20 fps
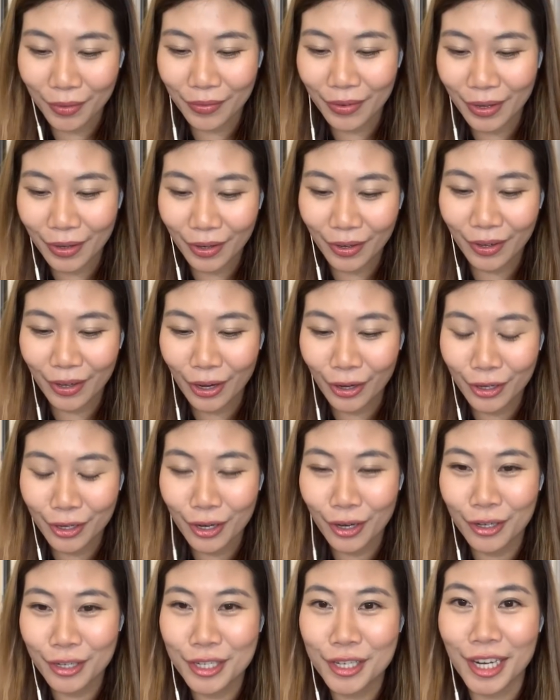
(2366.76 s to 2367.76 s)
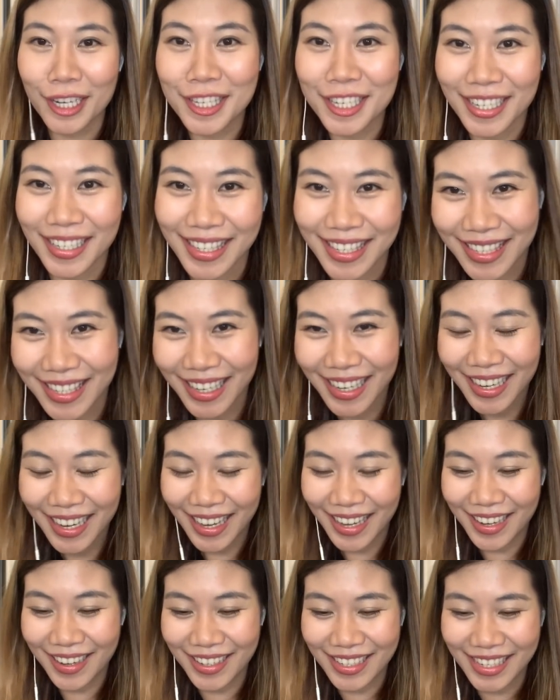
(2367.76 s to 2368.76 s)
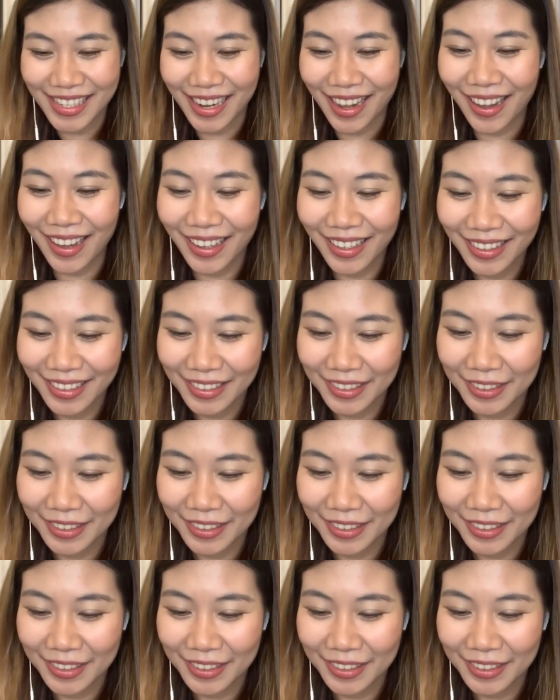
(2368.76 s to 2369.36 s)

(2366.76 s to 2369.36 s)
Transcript: of our judges here today?